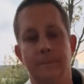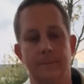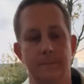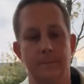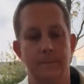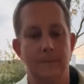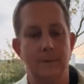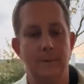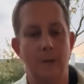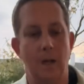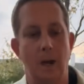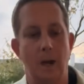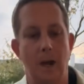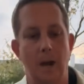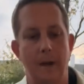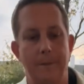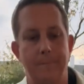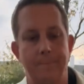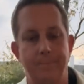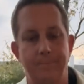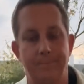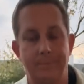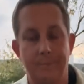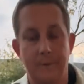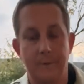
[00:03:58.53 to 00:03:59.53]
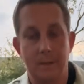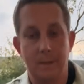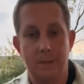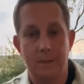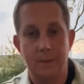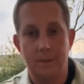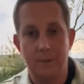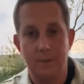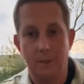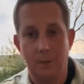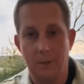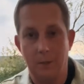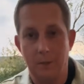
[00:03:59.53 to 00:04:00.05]
All right.
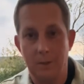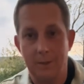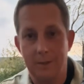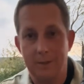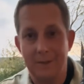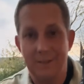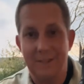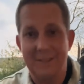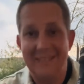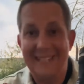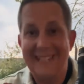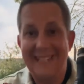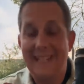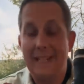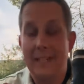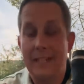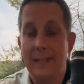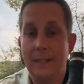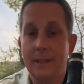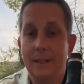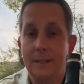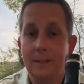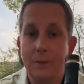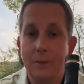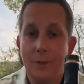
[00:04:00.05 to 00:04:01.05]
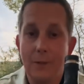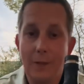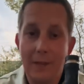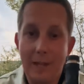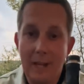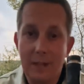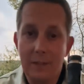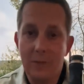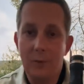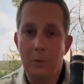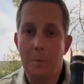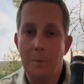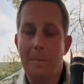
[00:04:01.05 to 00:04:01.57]
So let's dig into the
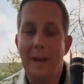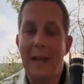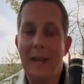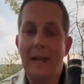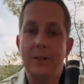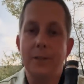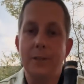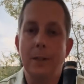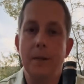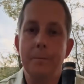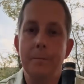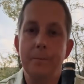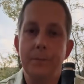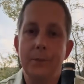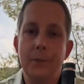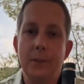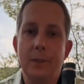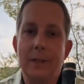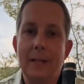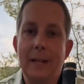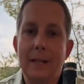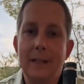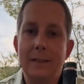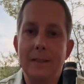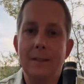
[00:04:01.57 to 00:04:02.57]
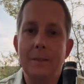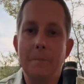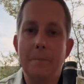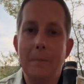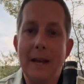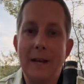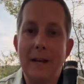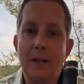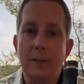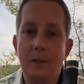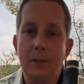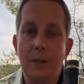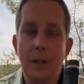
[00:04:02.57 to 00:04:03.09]
actual matchup. So you got the
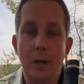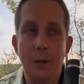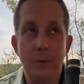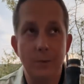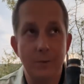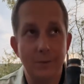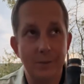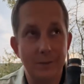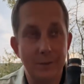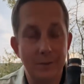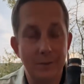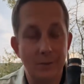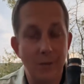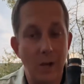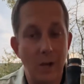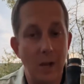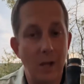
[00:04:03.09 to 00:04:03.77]
Mountain Goats, John